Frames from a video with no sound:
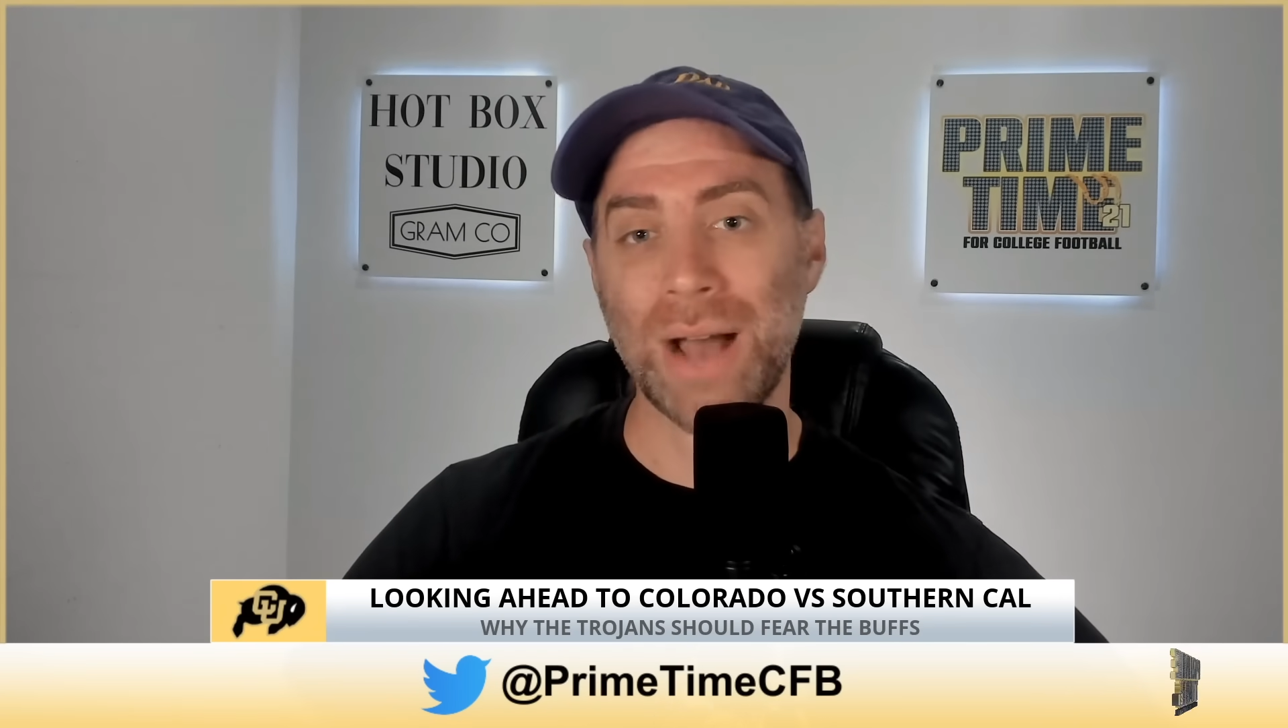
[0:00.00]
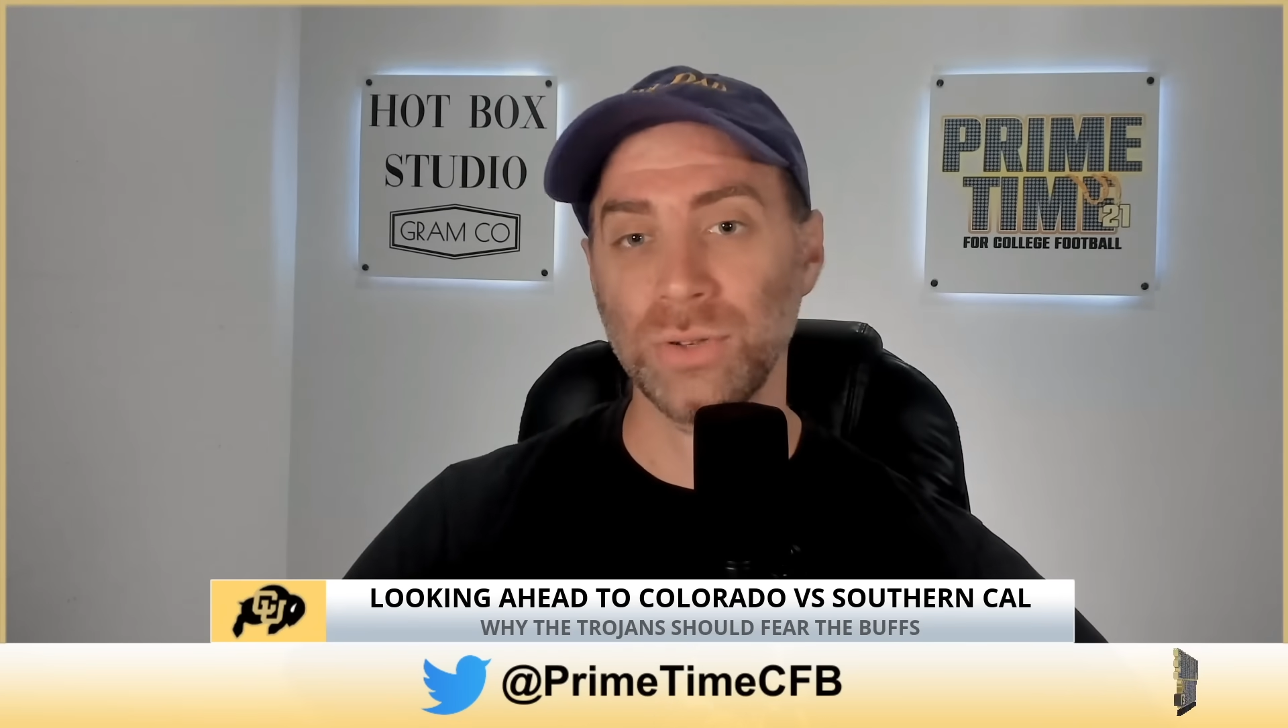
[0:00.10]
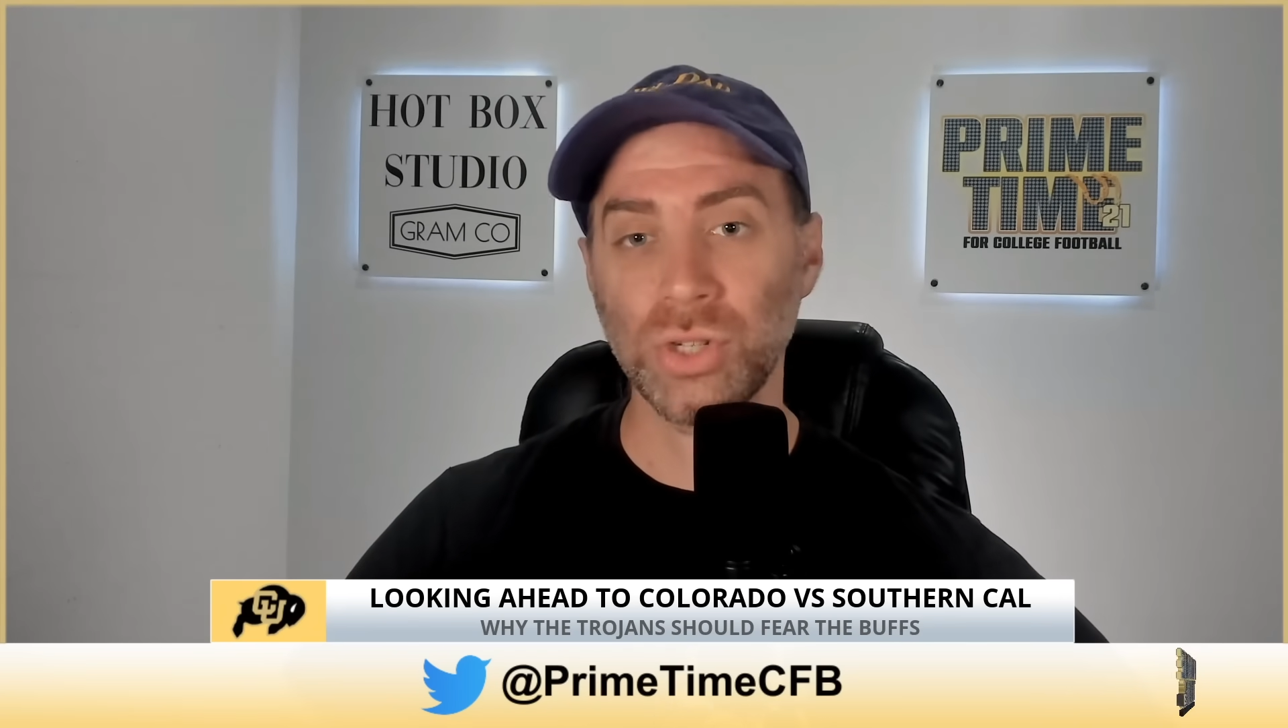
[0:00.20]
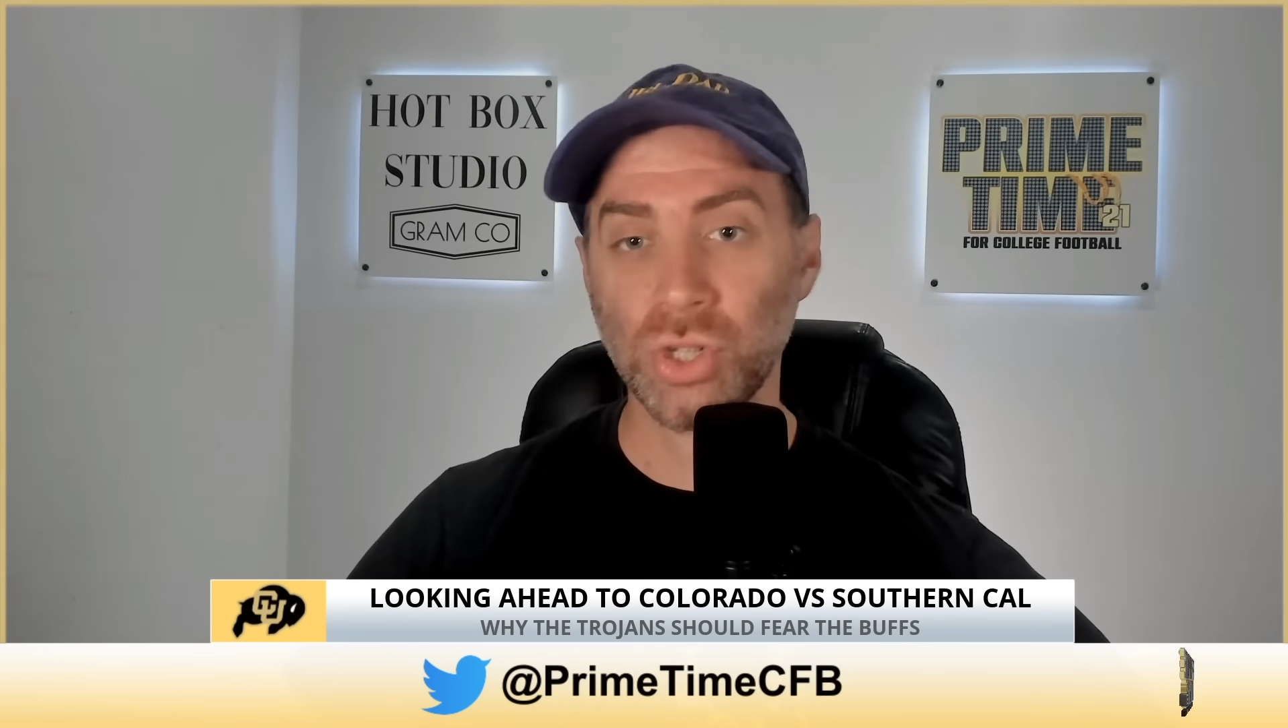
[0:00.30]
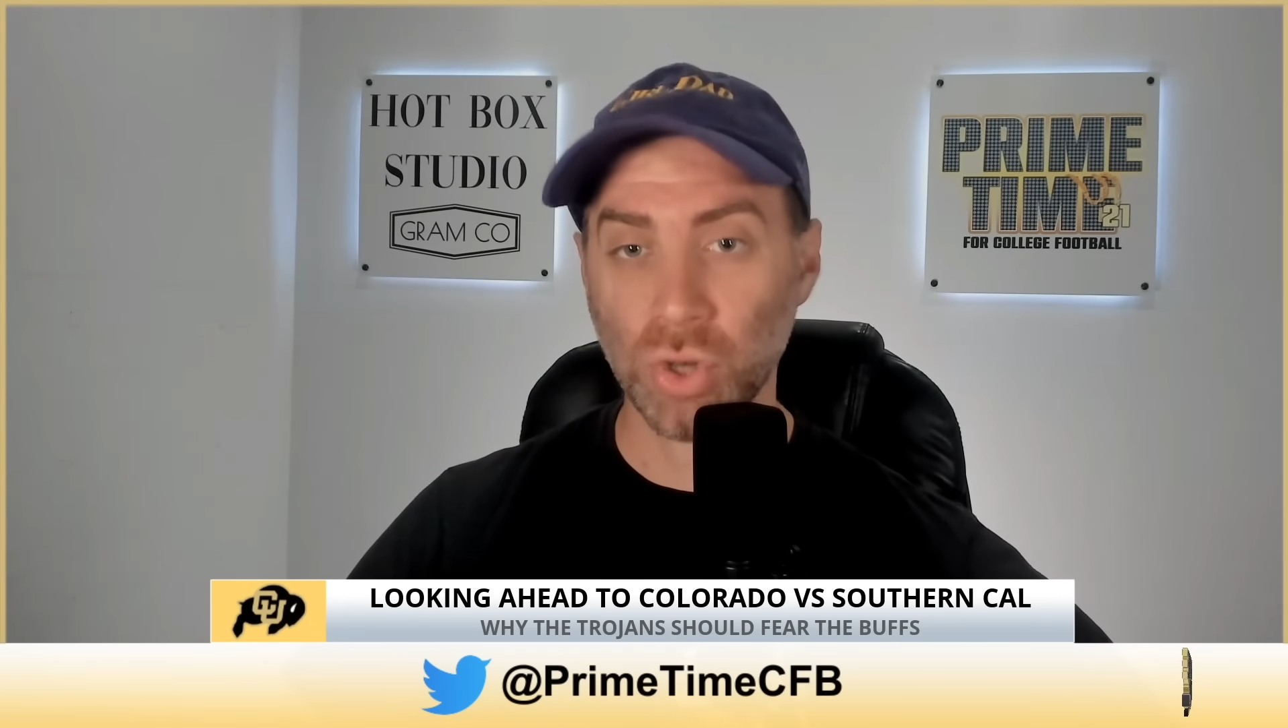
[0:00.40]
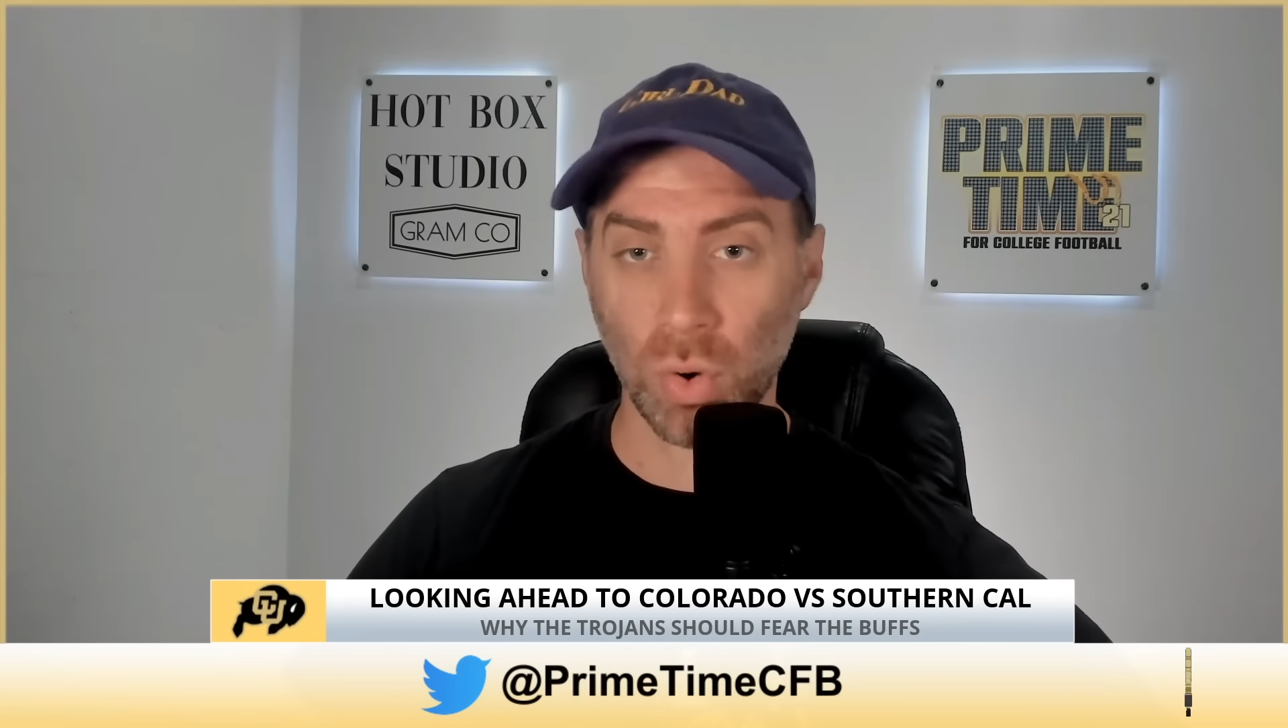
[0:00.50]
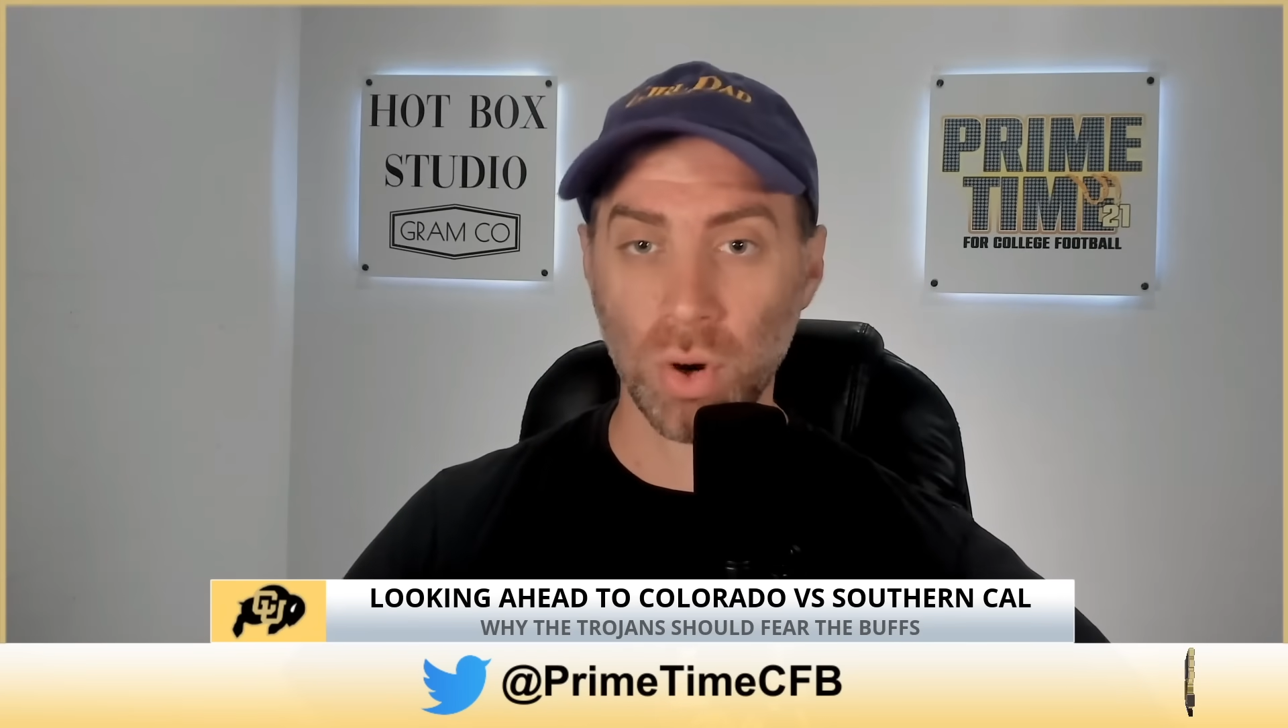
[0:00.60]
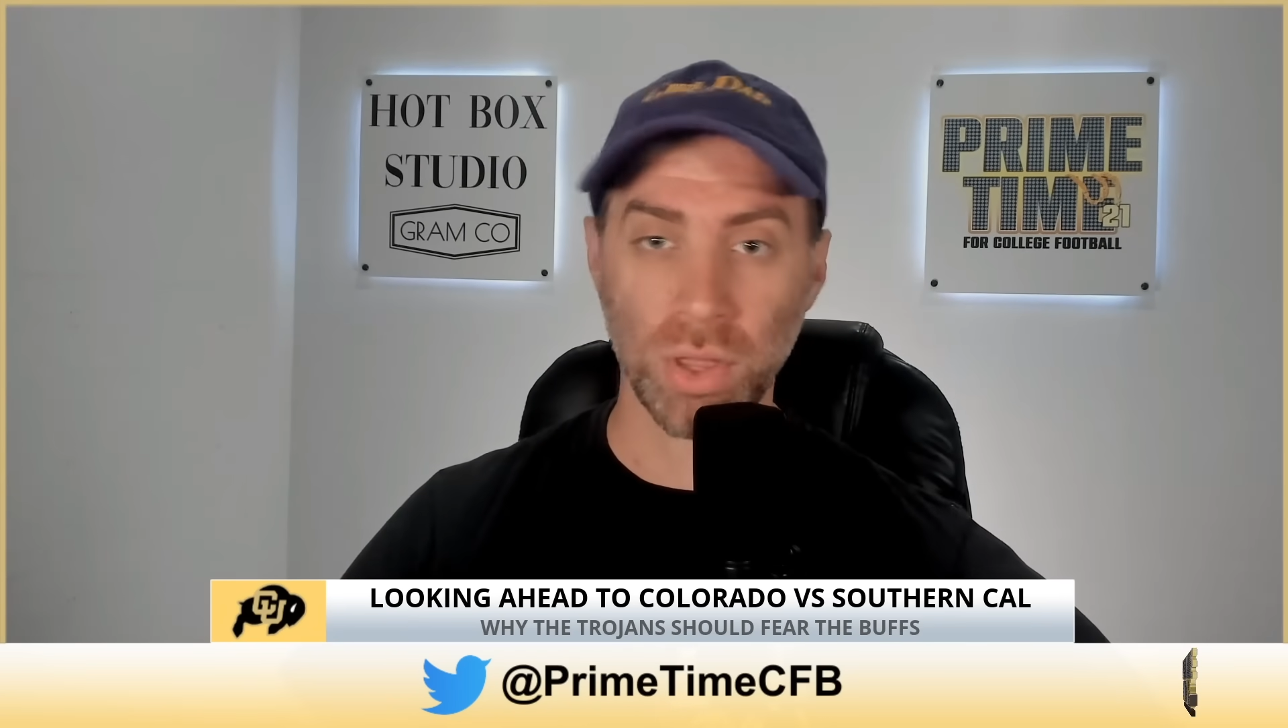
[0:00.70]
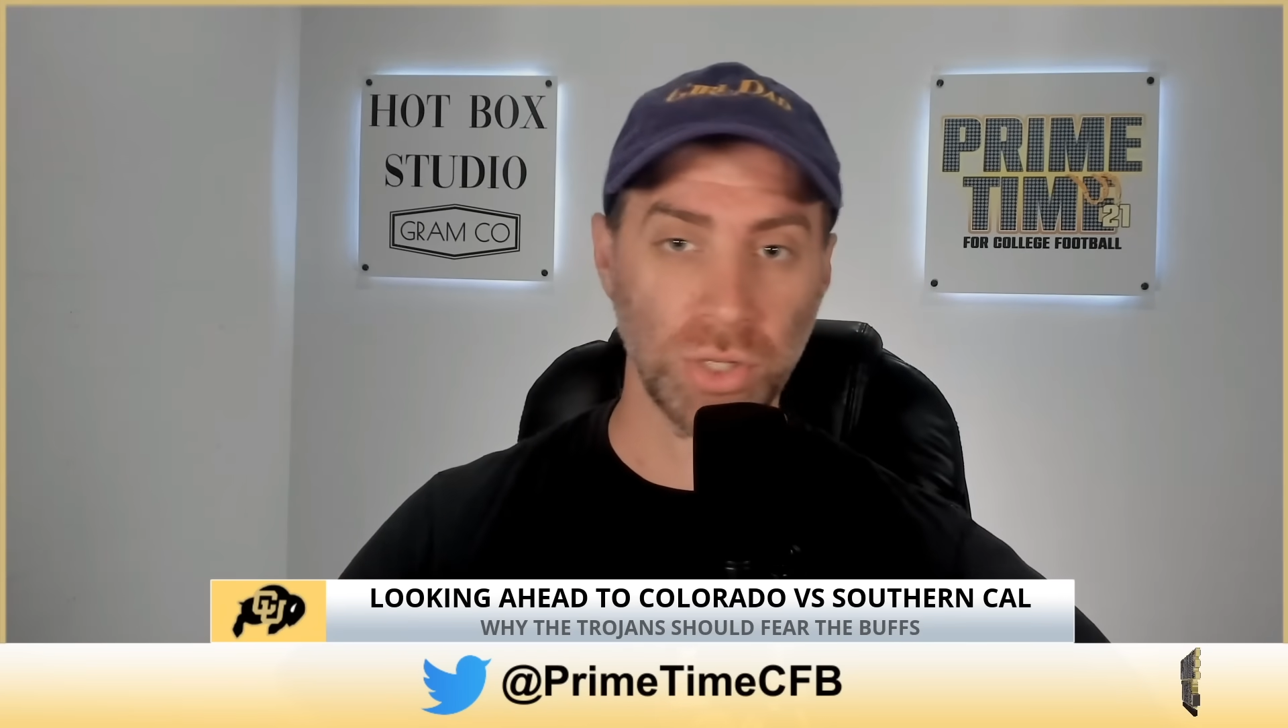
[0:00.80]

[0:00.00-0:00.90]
outscore